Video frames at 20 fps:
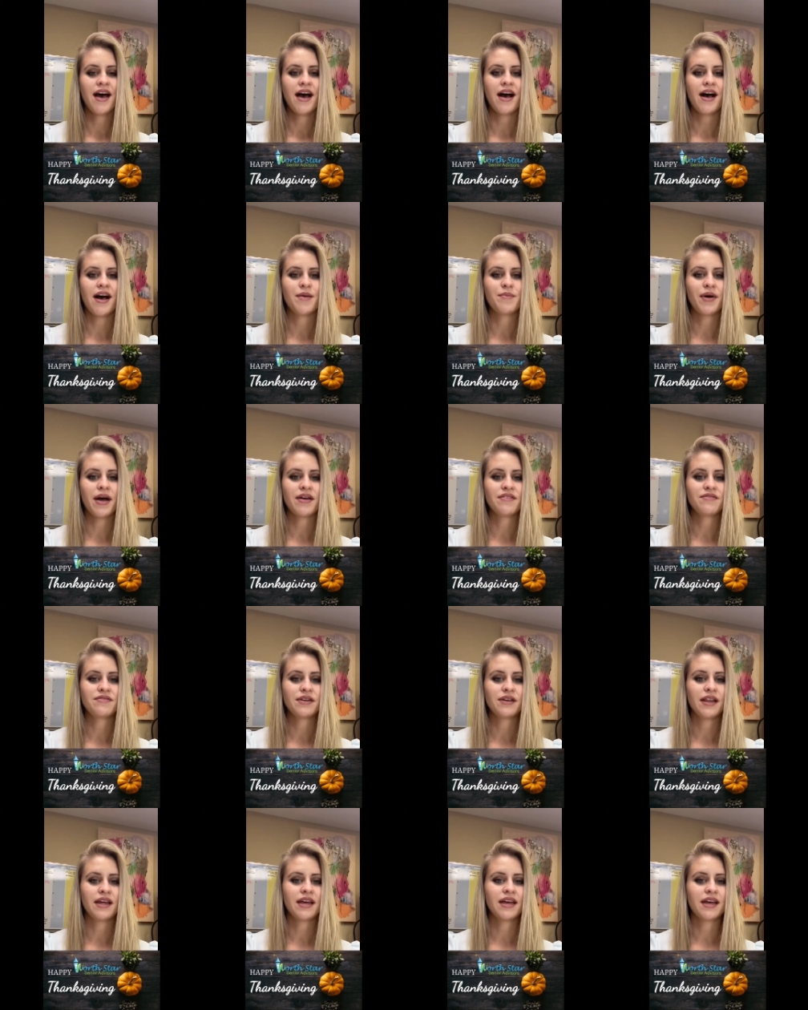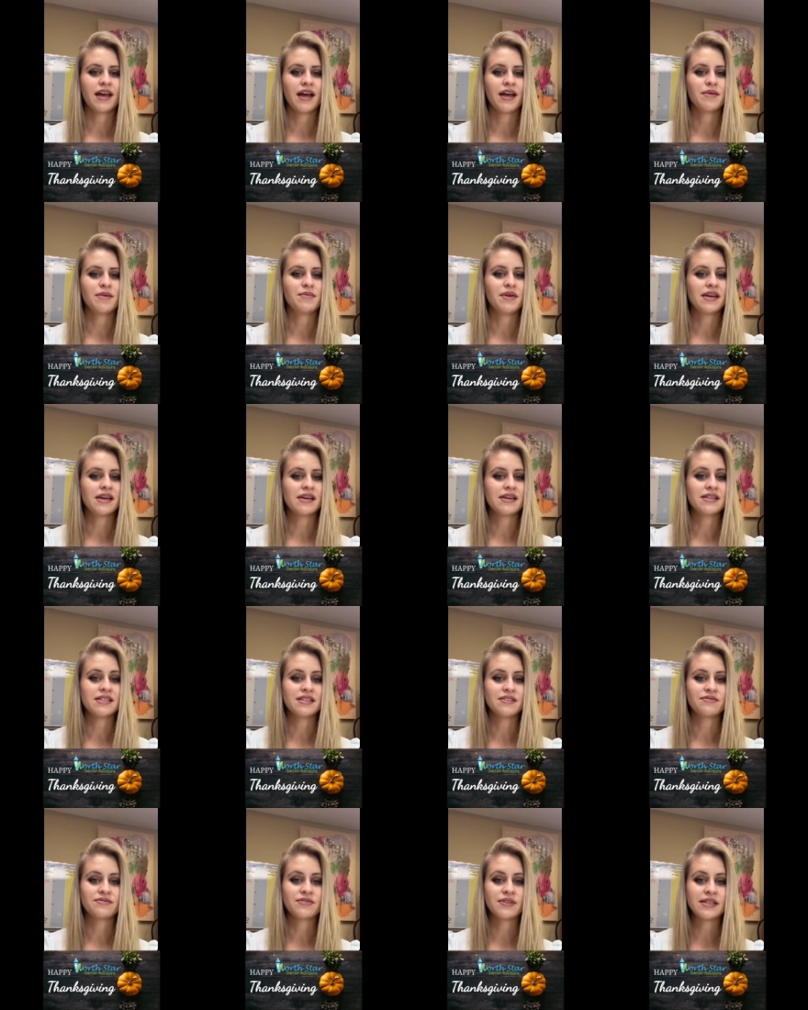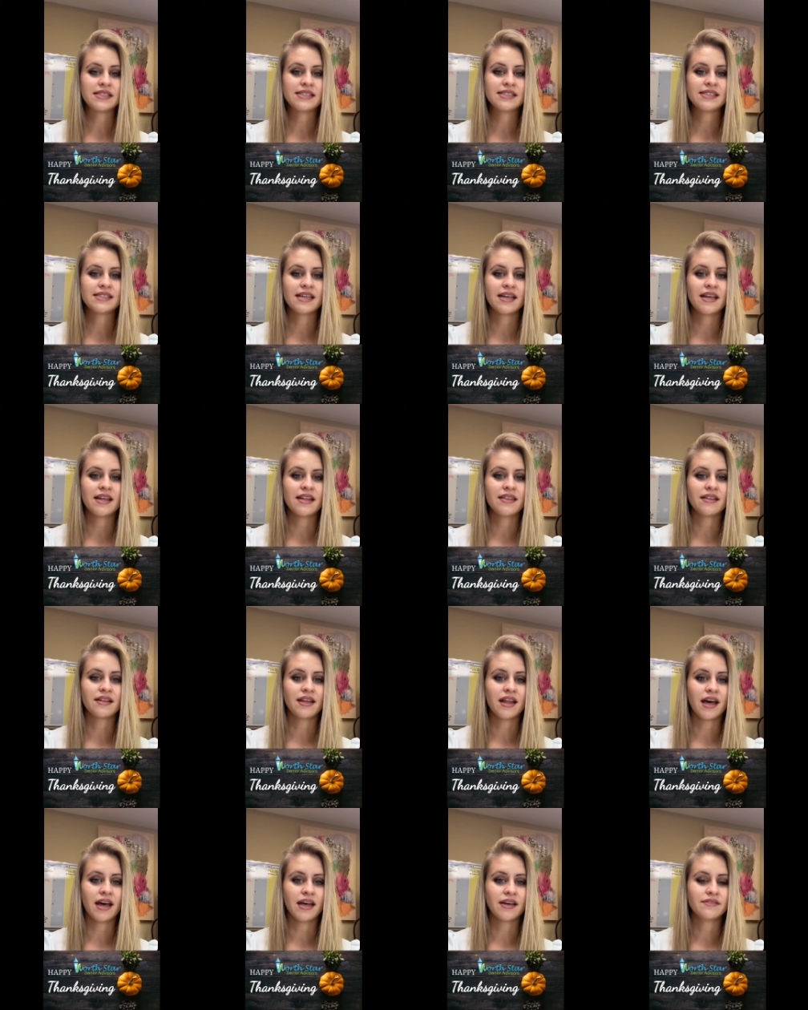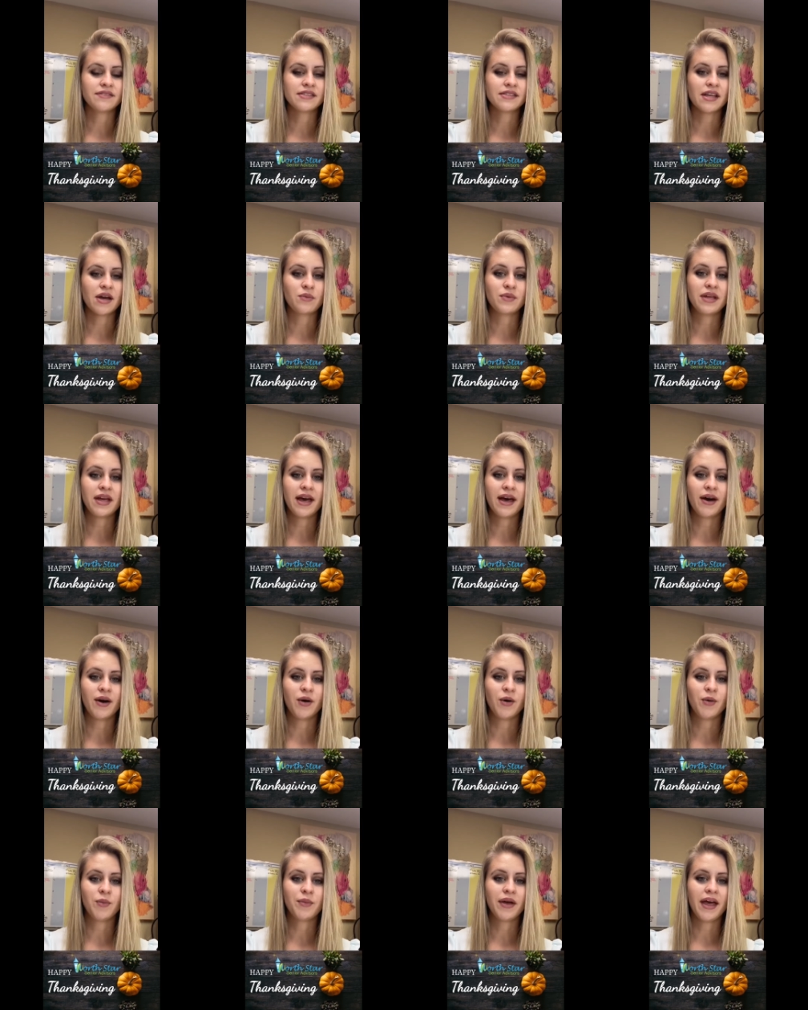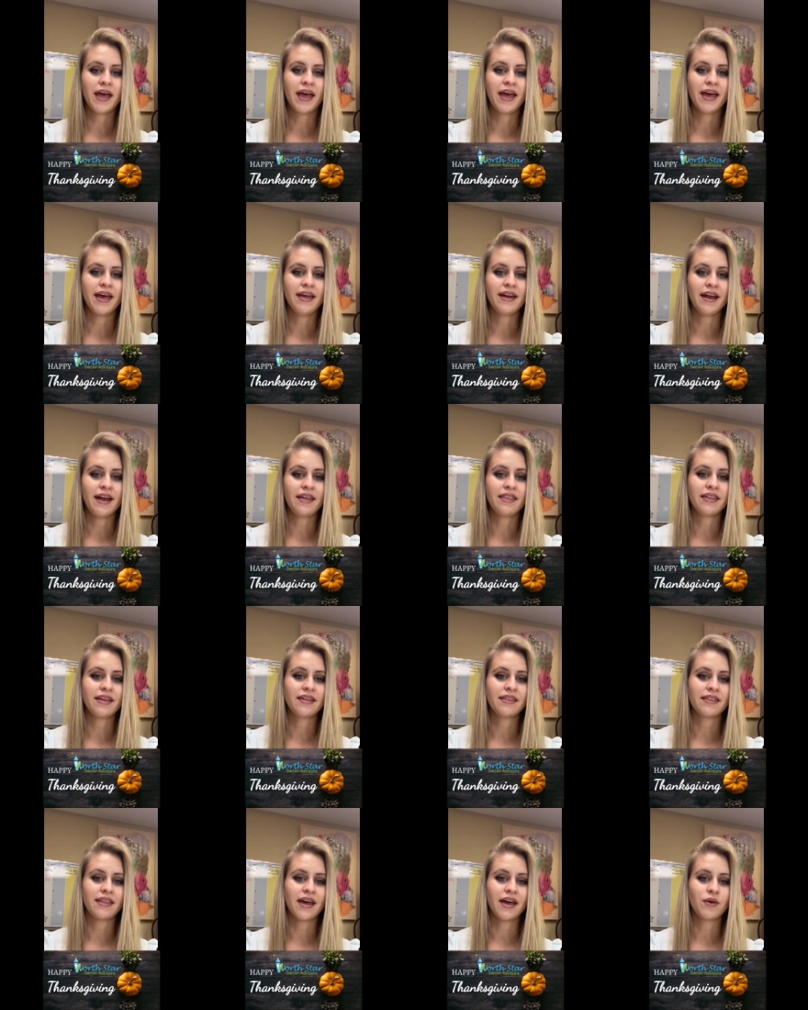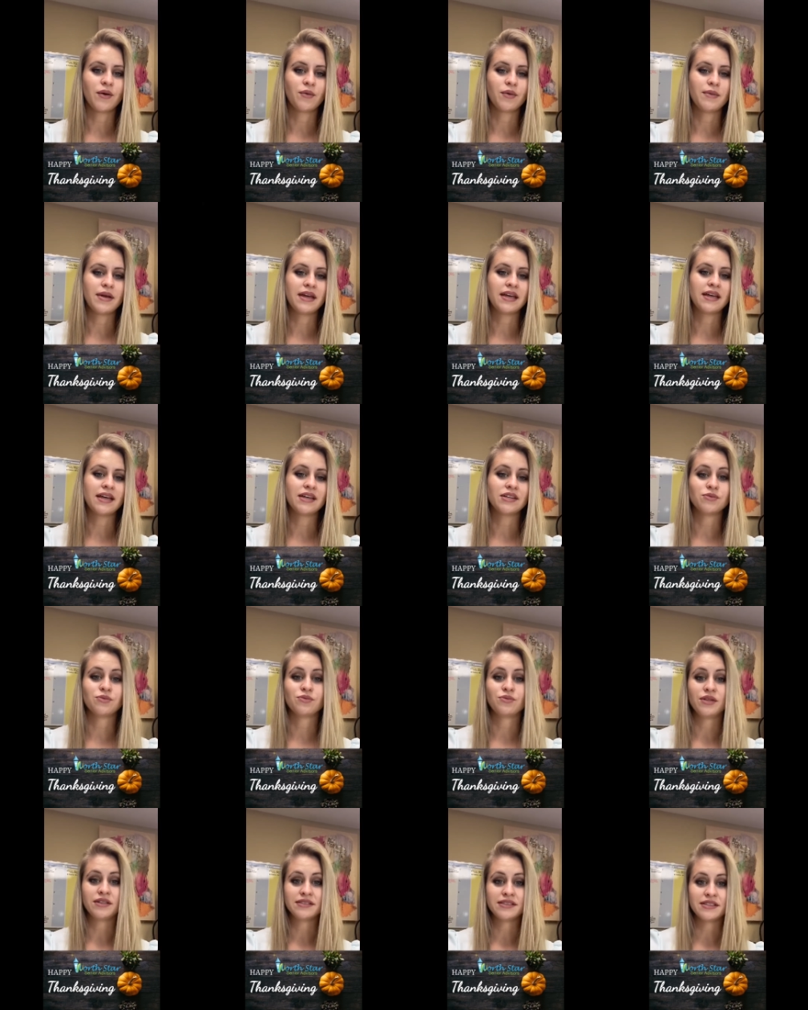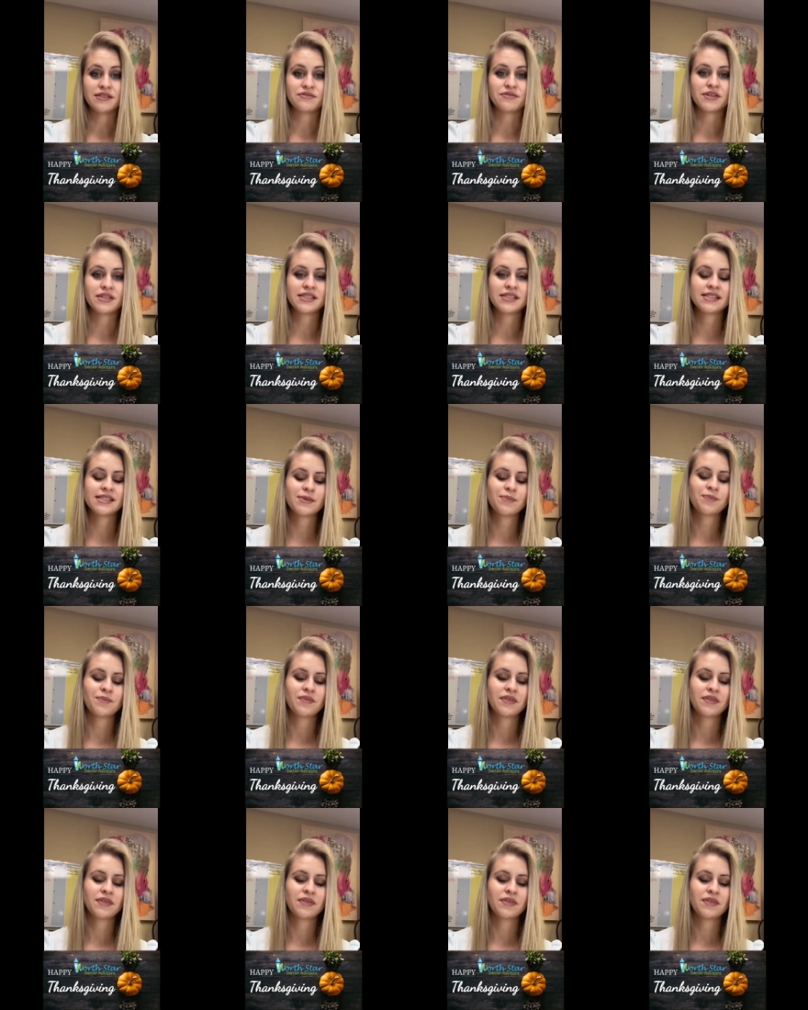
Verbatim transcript: Um, I feel like I'm making a difference in the lives that we help, and I think that we're making a real difference.